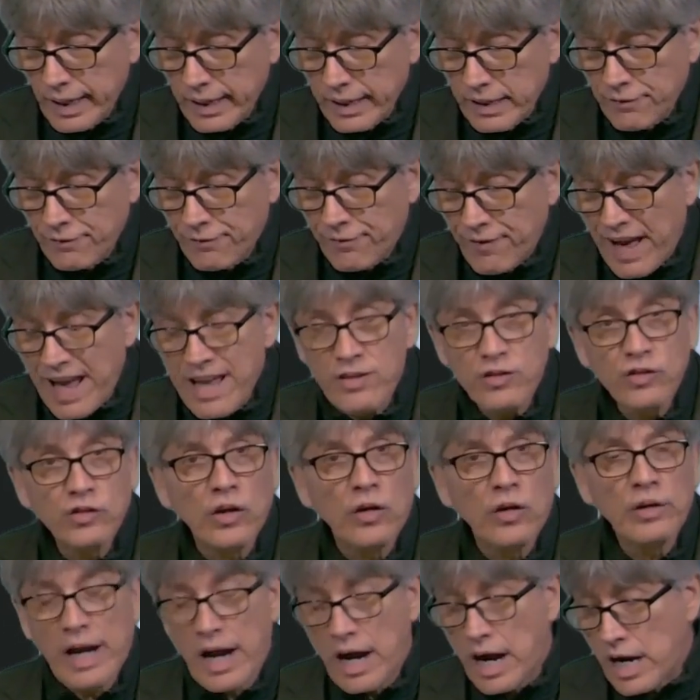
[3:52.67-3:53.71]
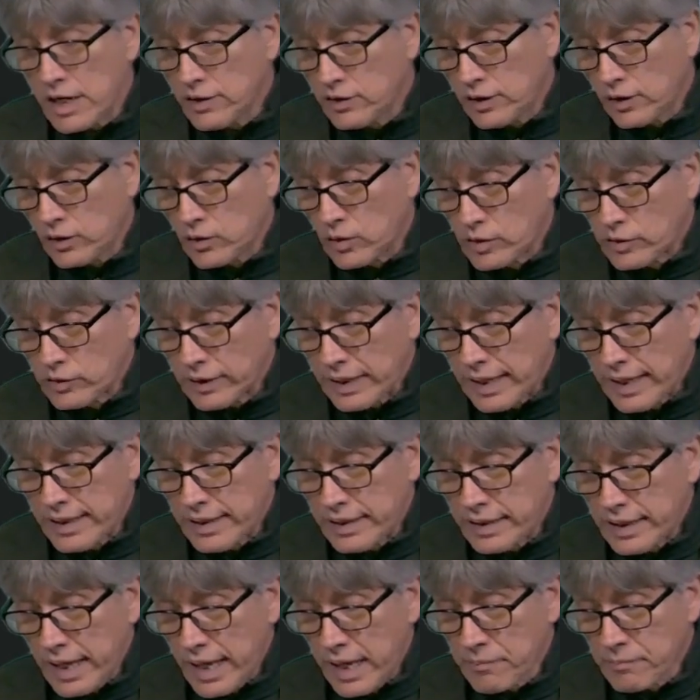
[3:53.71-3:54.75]
It finds some articles
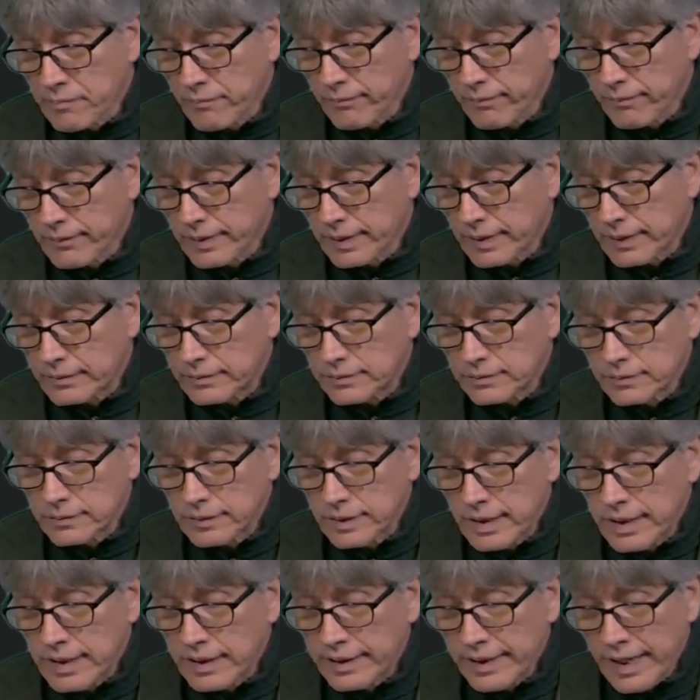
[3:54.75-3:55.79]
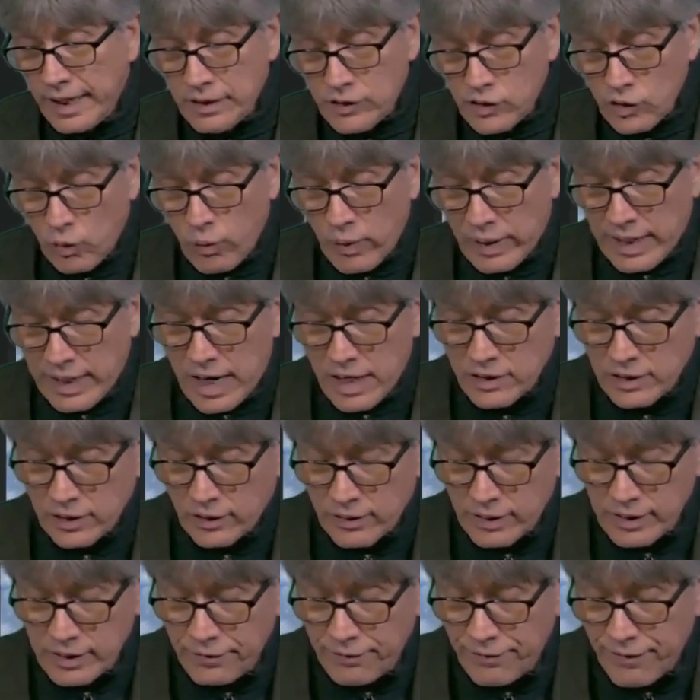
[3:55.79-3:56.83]
and then it tells you what
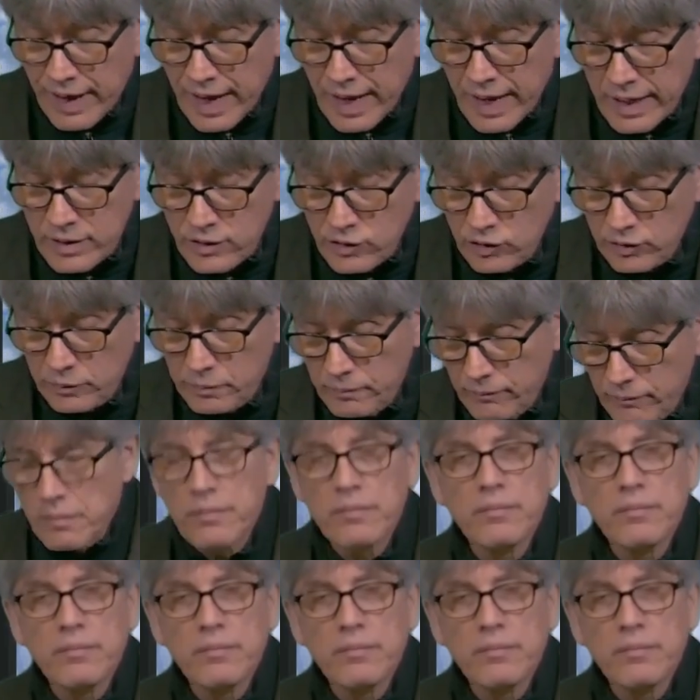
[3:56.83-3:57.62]
article it finds.